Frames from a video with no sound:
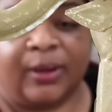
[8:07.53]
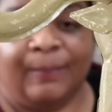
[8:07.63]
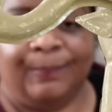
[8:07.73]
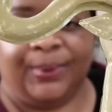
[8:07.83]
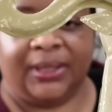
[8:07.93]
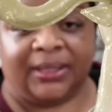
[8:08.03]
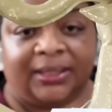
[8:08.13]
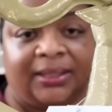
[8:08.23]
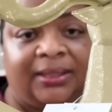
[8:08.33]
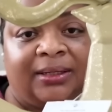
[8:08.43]

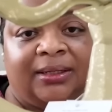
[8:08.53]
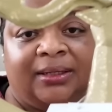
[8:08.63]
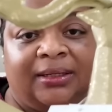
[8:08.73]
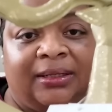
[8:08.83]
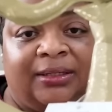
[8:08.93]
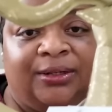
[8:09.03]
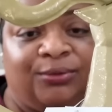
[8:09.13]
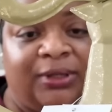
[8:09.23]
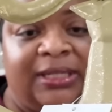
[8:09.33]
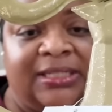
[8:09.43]
But the
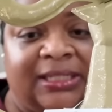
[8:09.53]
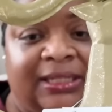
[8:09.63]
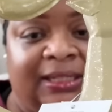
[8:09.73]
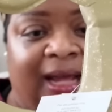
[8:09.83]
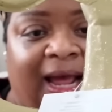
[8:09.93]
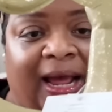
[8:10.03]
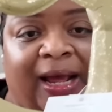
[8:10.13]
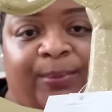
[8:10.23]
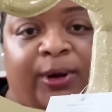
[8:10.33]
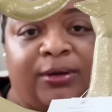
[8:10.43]
reason
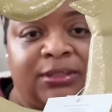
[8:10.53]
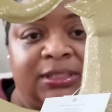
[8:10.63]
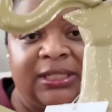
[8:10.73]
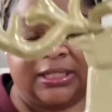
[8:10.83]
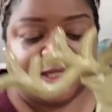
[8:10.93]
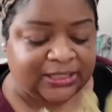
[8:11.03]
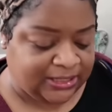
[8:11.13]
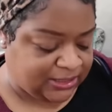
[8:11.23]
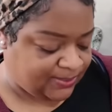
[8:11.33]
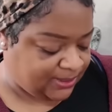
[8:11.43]
I purchased these
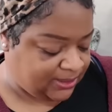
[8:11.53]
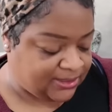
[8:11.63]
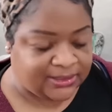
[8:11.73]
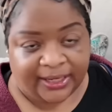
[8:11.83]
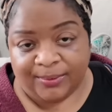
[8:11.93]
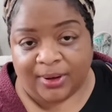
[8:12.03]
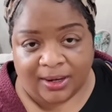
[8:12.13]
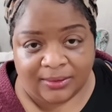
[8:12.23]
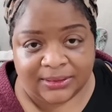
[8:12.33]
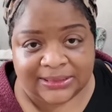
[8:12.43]
is because they were
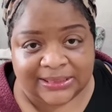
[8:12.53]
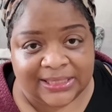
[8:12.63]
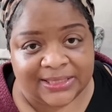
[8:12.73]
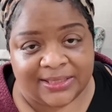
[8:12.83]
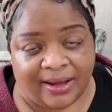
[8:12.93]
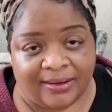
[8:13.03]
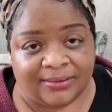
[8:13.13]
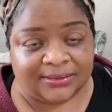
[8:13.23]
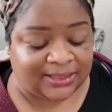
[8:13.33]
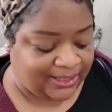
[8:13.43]
only
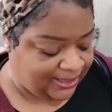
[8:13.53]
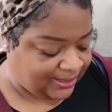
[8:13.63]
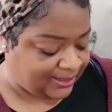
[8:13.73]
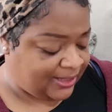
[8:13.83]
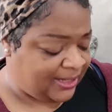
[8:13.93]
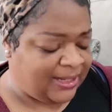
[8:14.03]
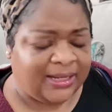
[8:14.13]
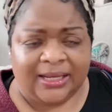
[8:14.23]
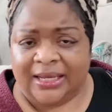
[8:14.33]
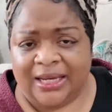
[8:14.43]
$6. And
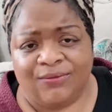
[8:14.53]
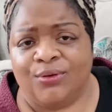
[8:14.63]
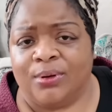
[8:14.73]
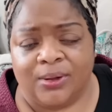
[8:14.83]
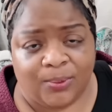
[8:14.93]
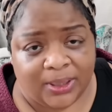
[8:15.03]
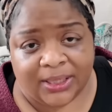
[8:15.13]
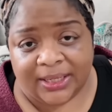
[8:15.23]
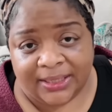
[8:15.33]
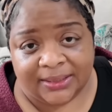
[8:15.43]

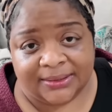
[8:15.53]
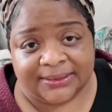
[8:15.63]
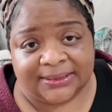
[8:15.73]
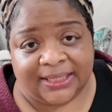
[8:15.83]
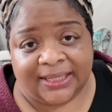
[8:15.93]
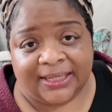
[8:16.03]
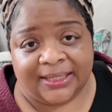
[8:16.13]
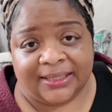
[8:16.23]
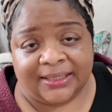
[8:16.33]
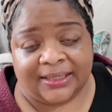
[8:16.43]
everywhere else that
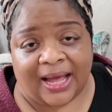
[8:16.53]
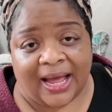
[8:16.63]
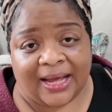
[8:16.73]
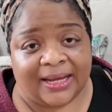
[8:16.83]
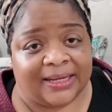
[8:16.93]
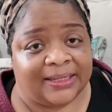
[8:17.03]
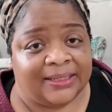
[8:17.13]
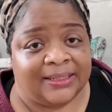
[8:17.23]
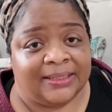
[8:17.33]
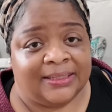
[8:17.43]
I
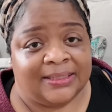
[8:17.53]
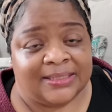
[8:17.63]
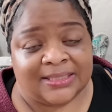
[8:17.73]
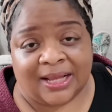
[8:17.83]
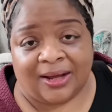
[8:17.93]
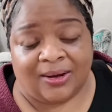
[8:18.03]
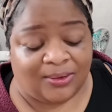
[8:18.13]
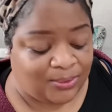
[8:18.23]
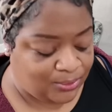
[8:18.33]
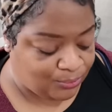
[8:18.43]

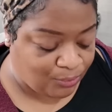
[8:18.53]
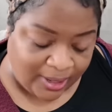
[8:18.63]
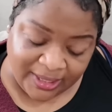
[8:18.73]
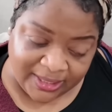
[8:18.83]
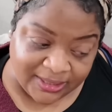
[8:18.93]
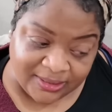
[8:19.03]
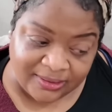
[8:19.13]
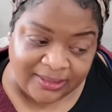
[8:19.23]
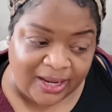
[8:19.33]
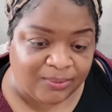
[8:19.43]
saw reindeer,
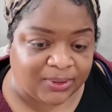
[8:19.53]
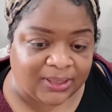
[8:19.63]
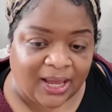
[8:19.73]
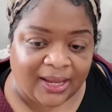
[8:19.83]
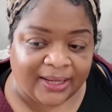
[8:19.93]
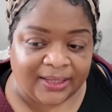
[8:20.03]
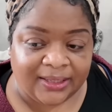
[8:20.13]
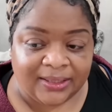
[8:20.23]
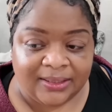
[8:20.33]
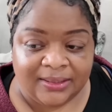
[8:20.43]
they were like
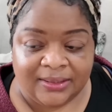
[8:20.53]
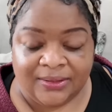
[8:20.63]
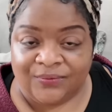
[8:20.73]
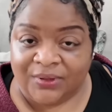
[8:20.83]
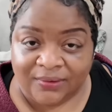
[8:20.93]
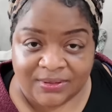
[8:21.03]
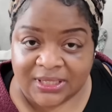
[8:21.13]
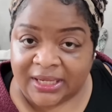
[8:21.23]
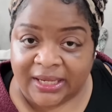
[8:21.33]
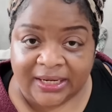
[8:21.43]

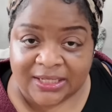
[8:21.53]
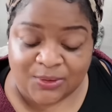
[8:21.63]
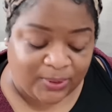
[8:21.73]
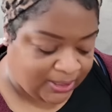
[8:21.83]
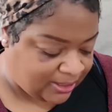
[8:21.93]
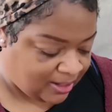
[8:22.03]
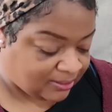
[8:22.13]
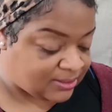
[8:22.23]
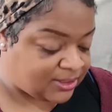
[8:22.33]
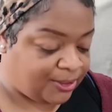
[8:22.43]
$15 and
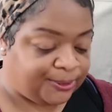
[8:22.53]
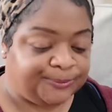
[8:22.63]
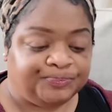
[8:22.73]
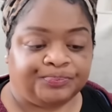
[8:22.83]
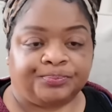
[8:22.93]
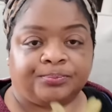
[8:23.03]
$20. So,